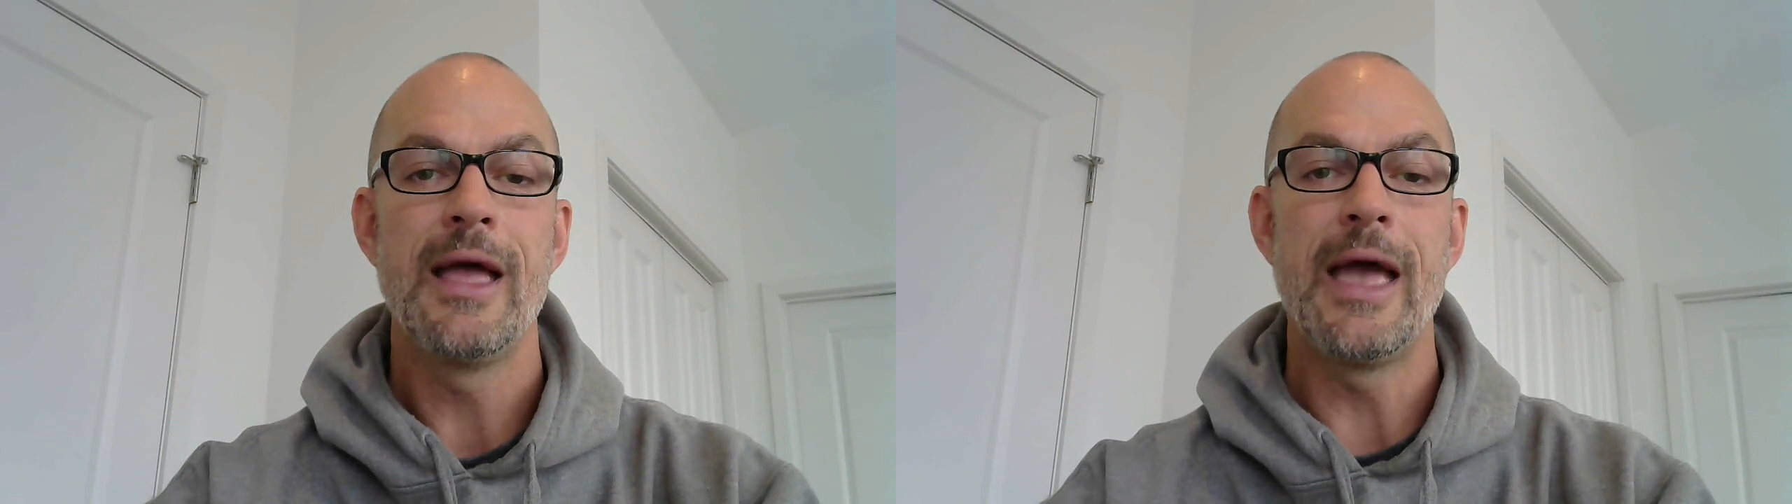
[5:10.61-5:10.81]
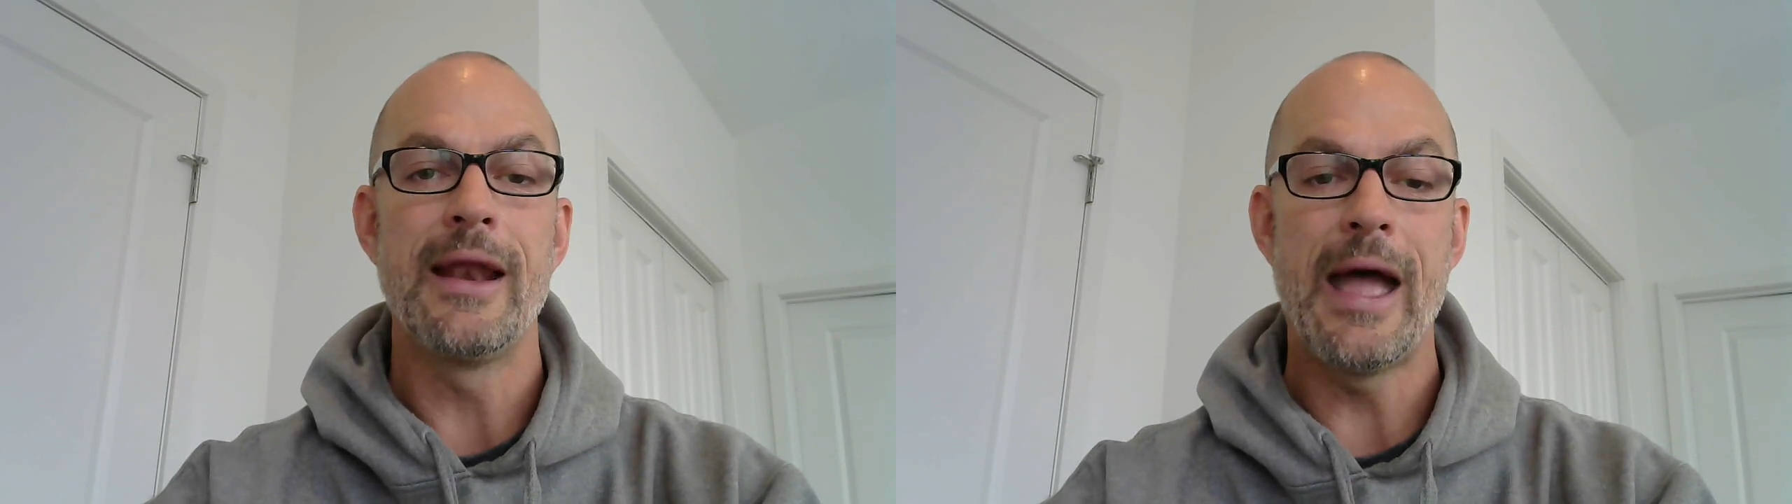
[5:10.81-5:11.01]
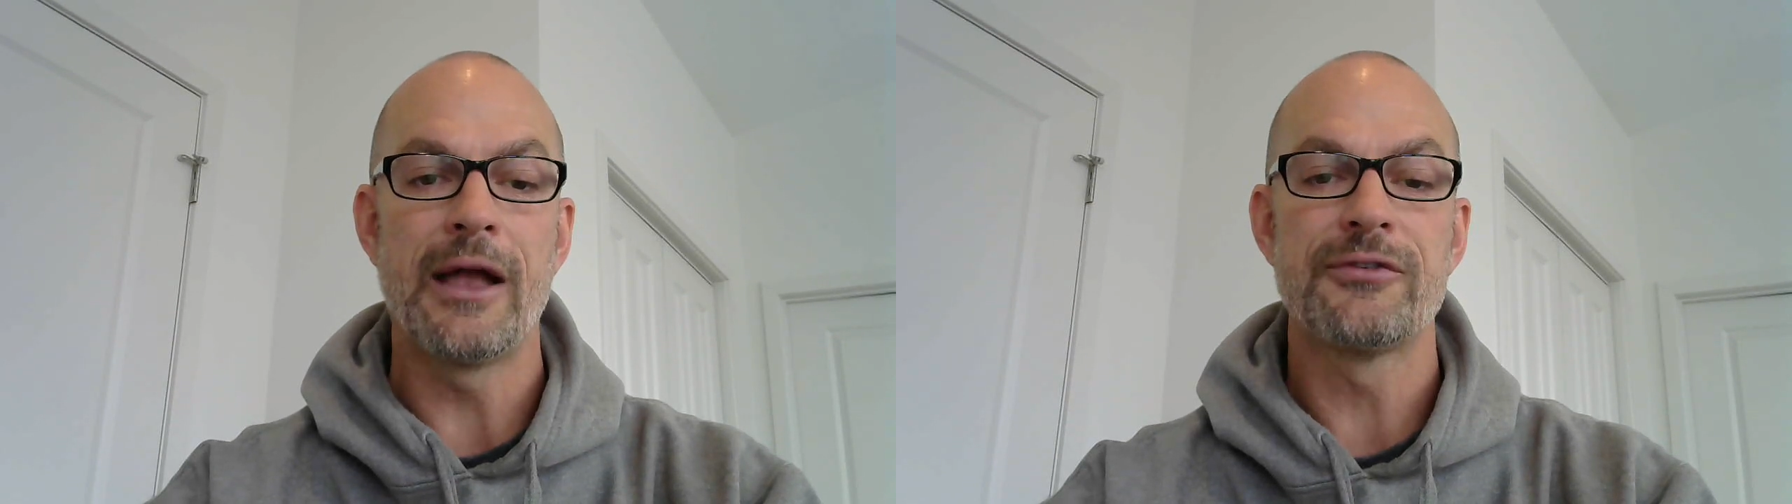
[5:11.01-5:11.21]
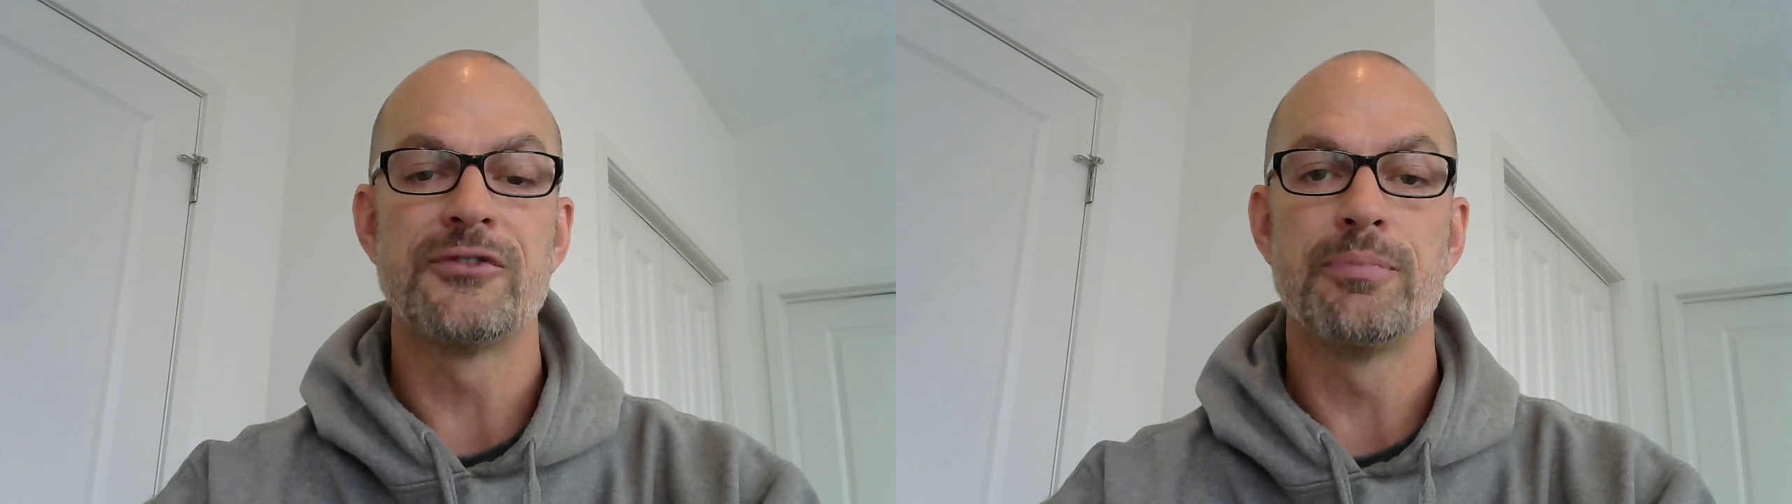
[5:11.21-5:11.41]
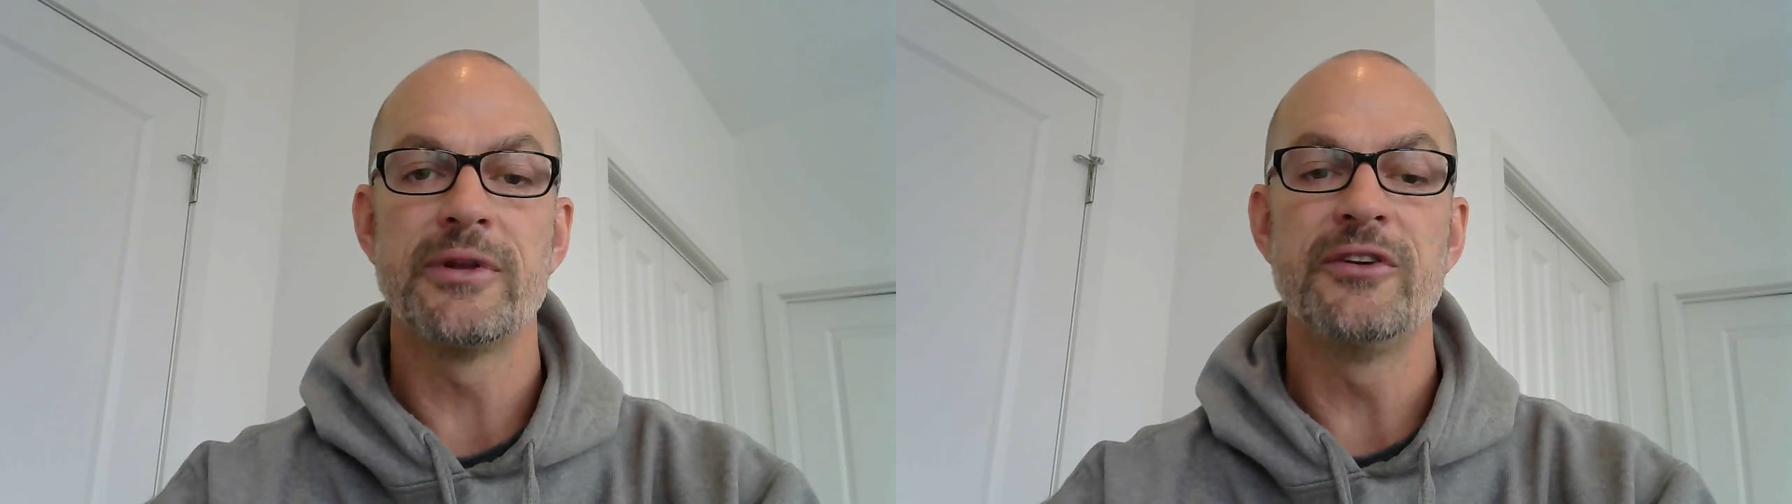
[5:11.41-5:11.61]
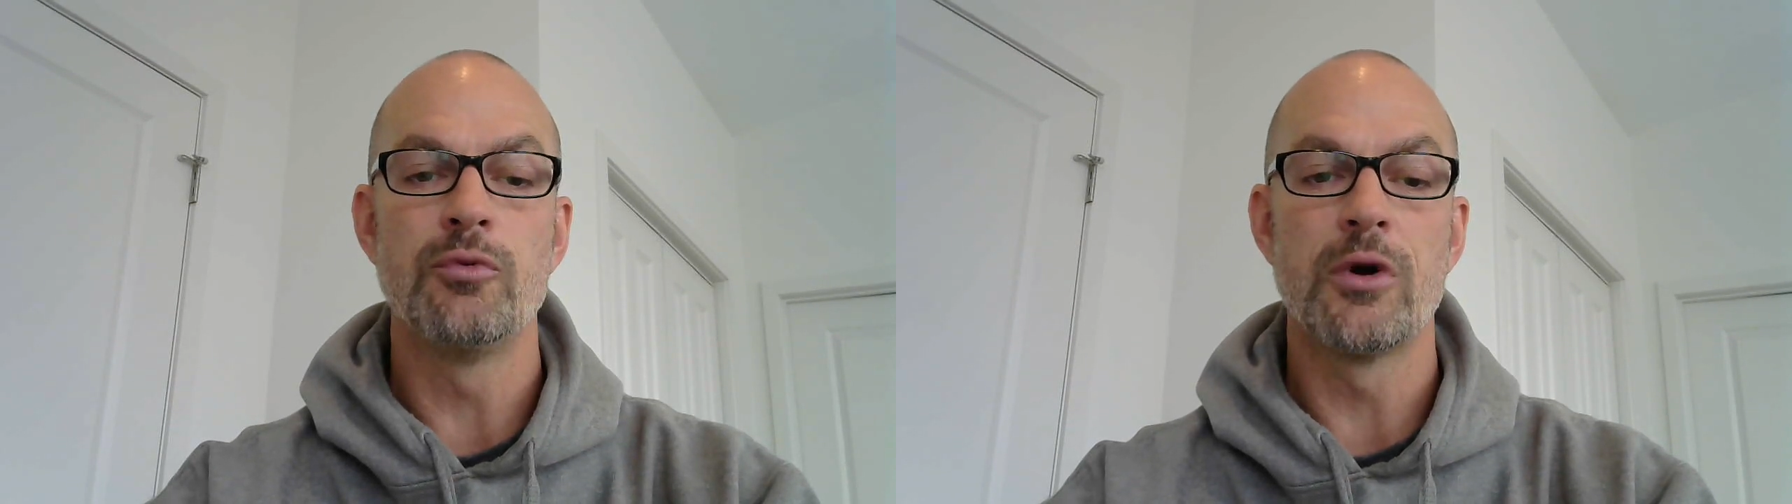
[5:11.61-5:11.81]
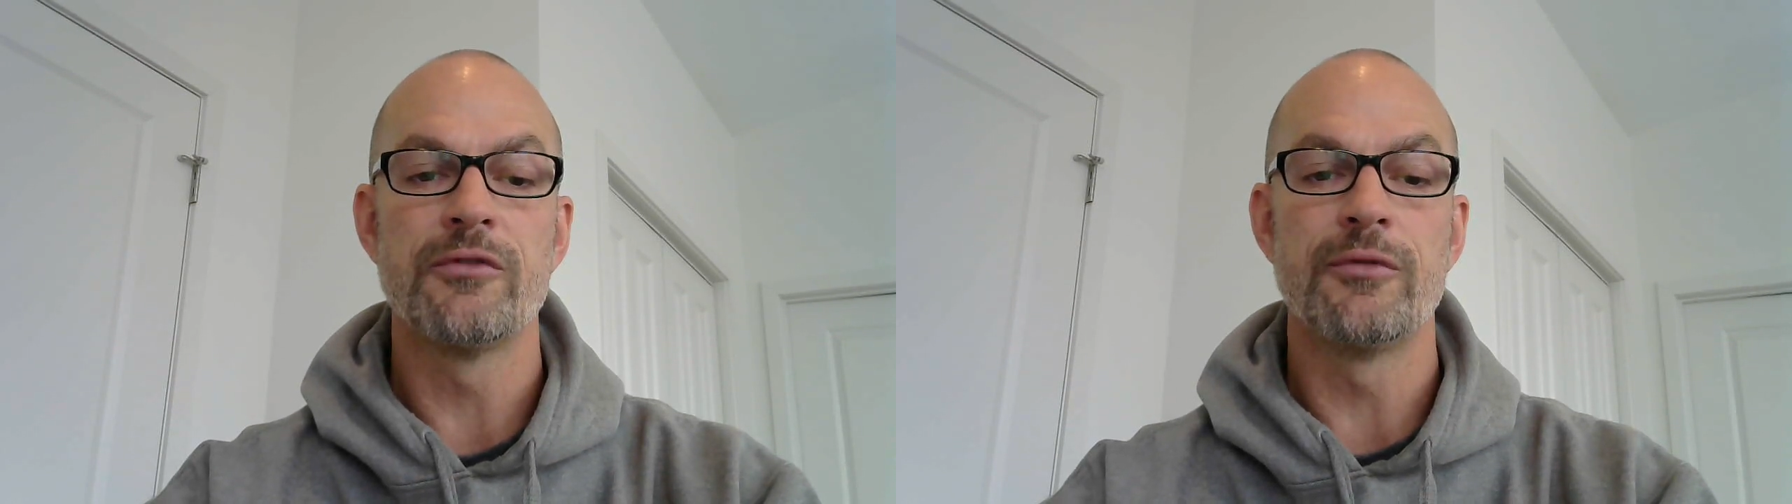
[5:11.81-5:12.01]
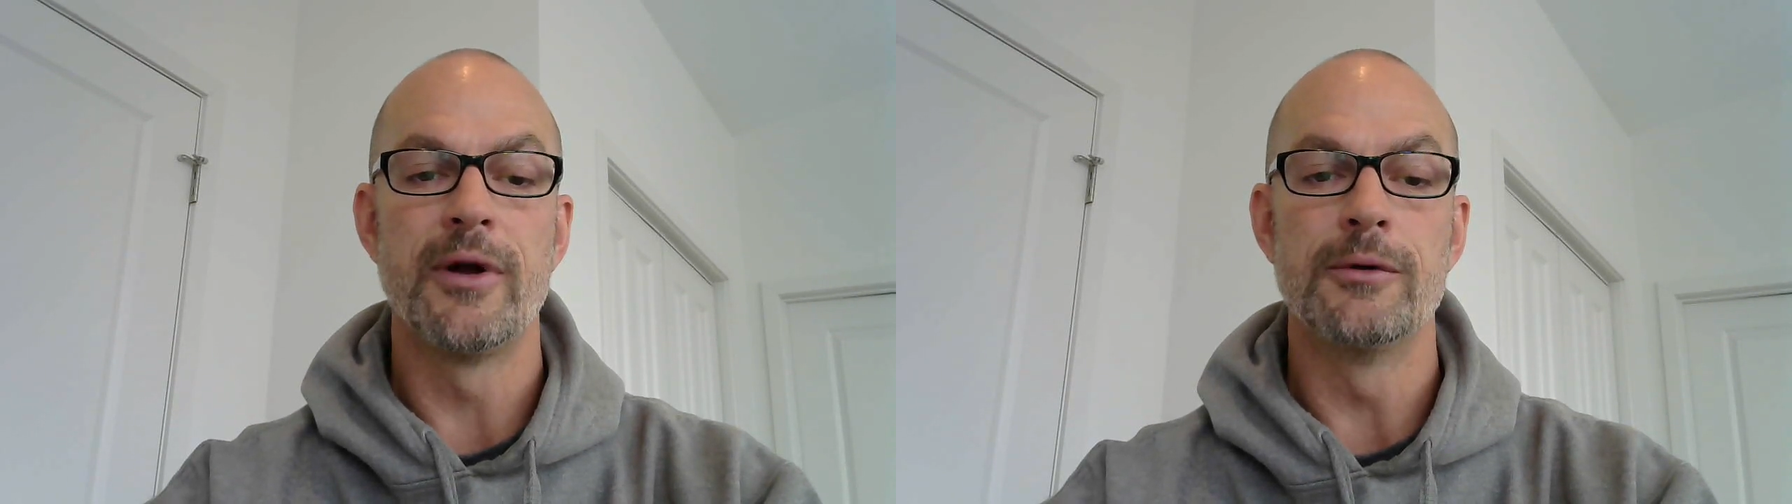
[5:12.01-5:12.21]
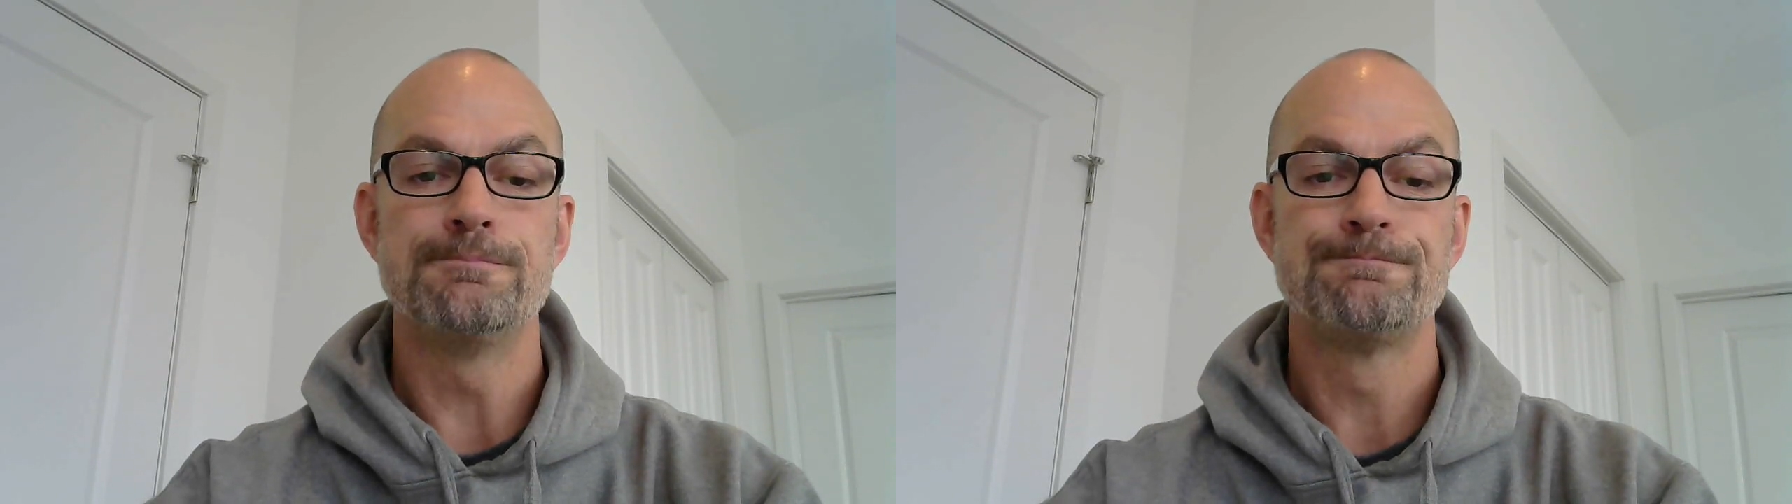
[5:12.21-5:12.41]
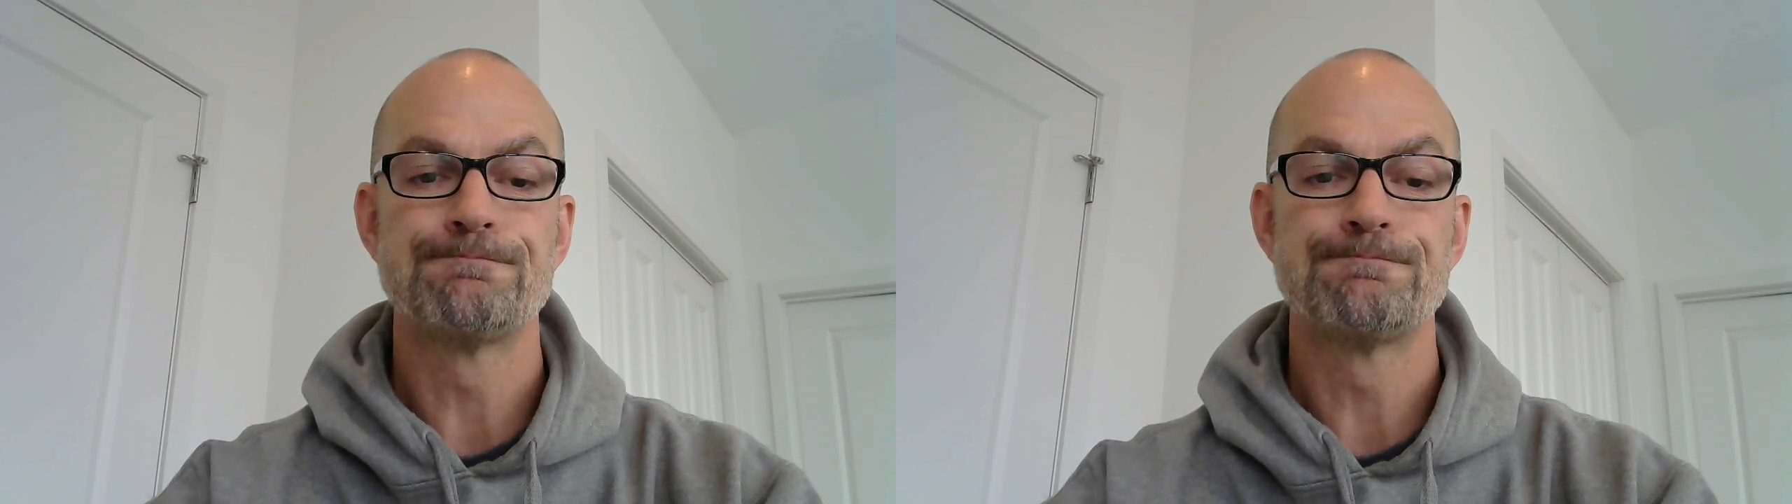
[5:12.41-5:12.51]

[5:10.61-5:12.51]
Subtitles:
and asked to please work from home.